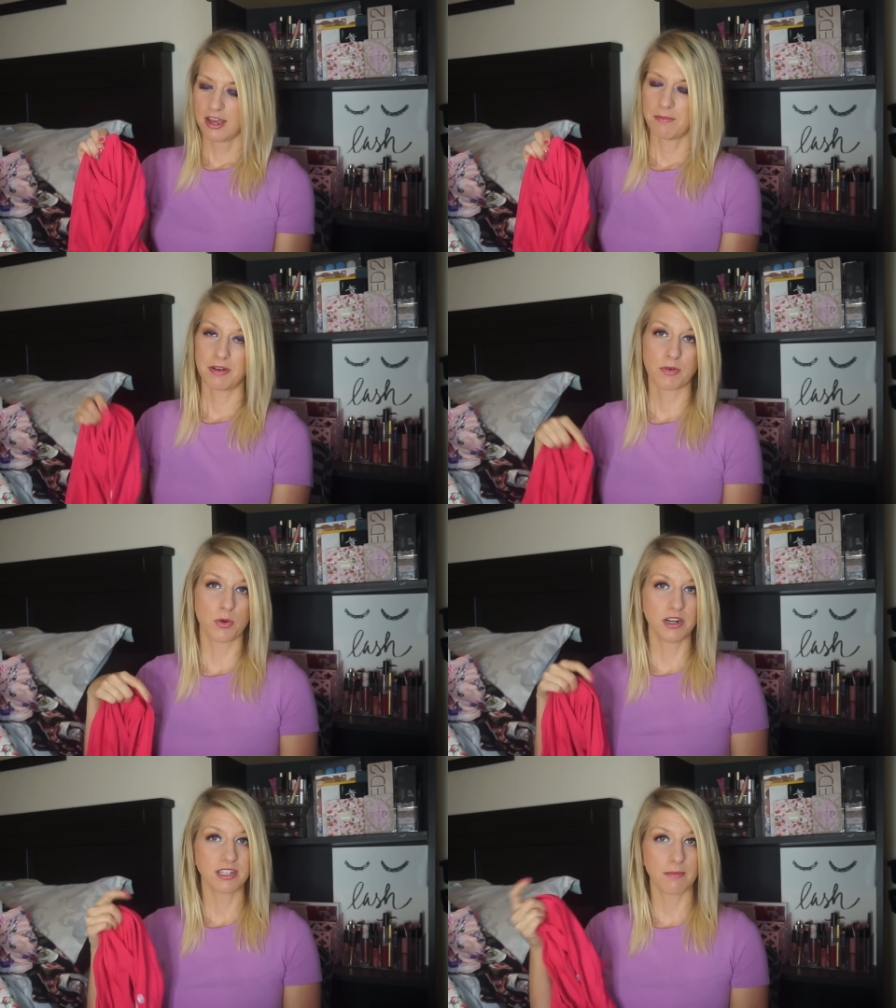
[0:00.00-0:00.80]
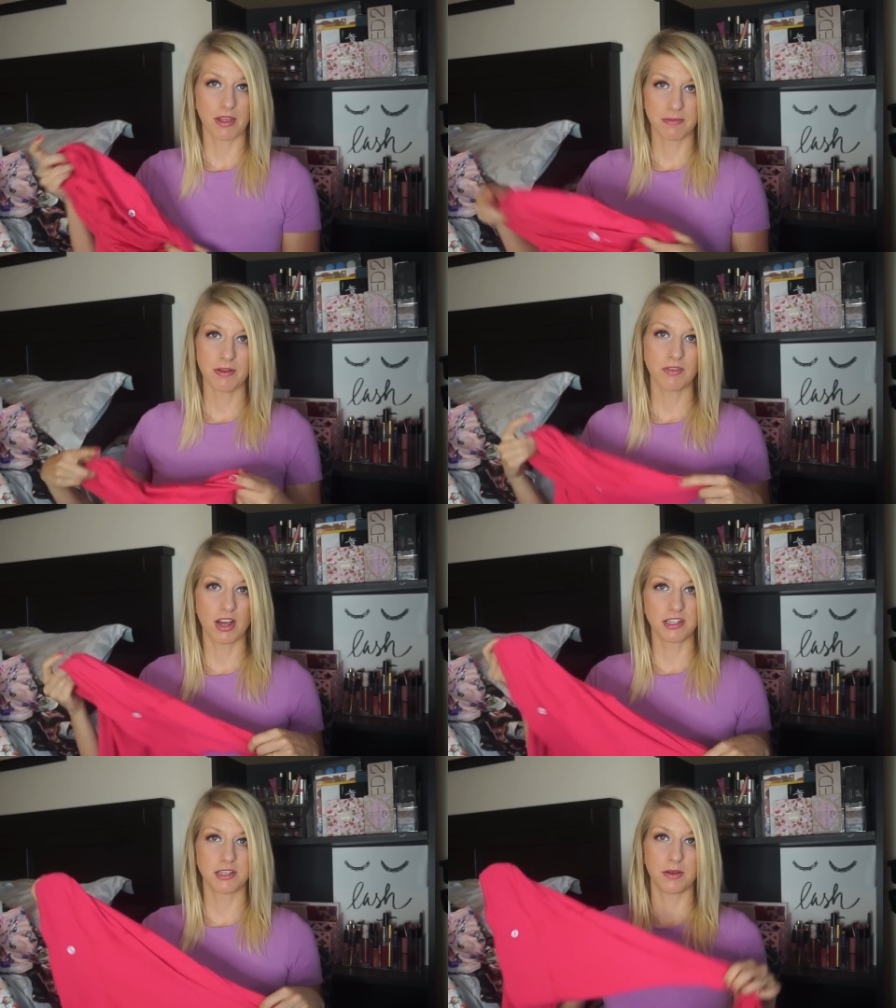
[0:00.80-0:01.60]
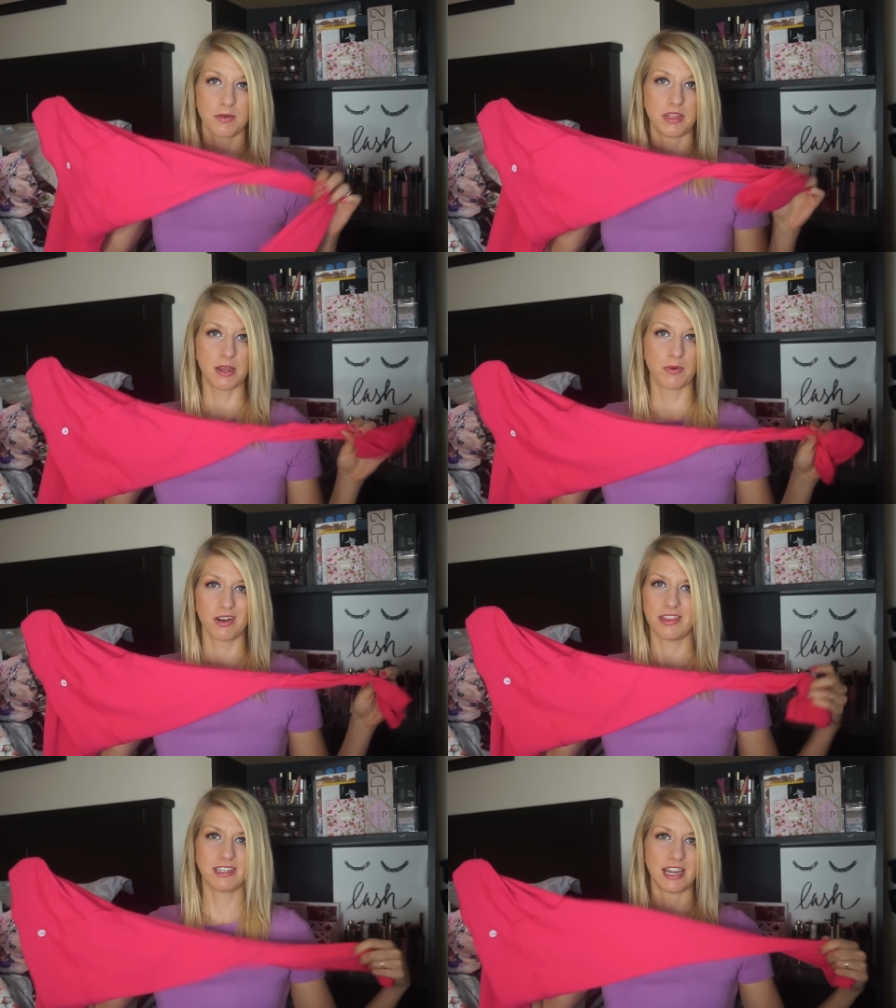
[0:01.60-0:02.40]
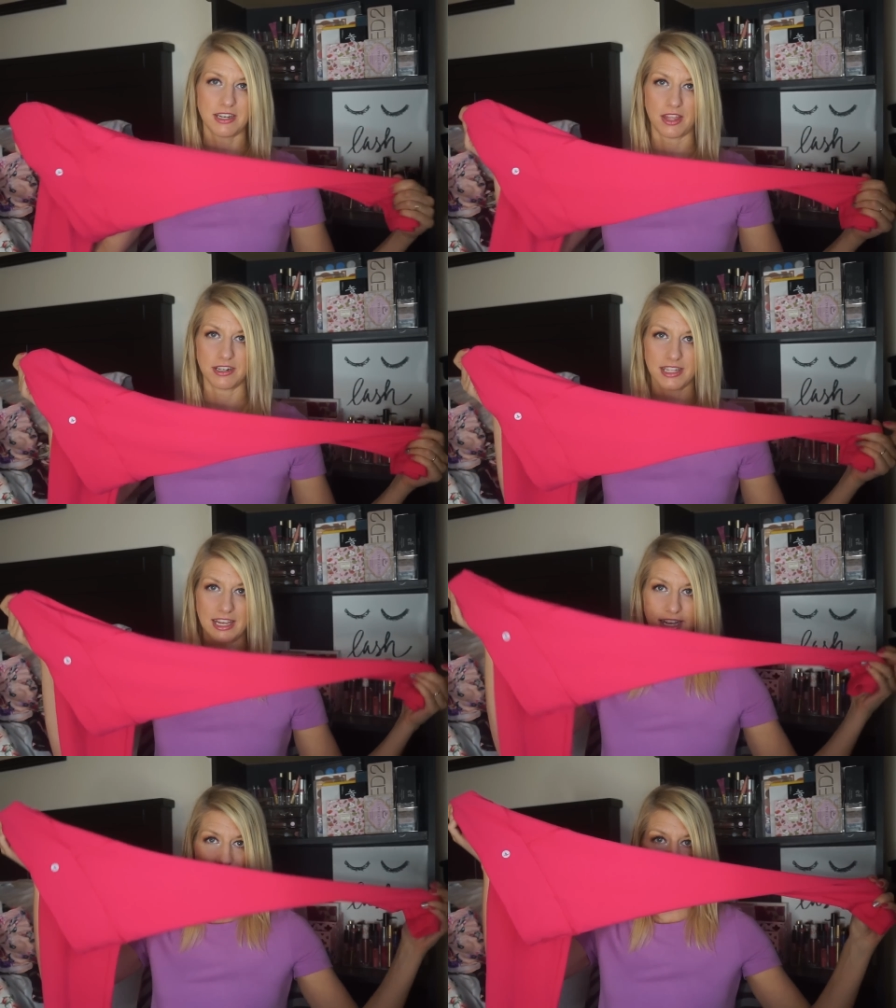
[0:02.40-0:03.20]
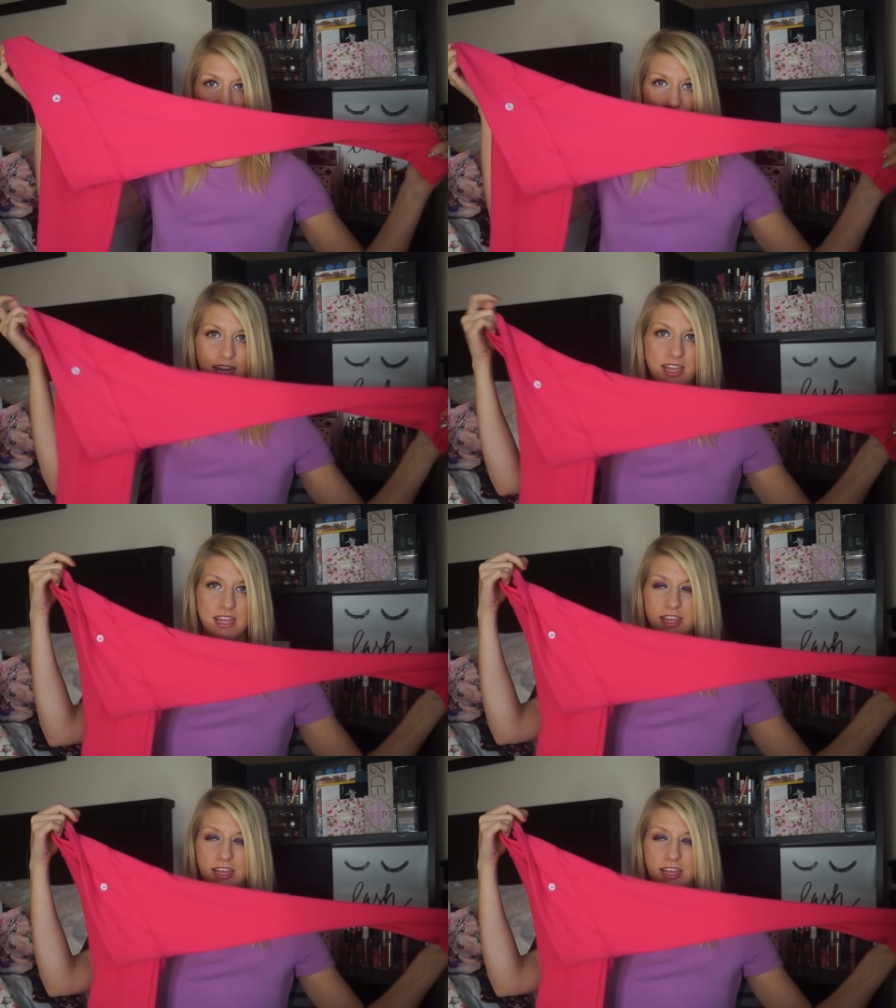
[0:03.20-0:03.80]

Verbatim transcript: But of mm-hmm. course, I bought them at Ross, so they were the $10 like I said.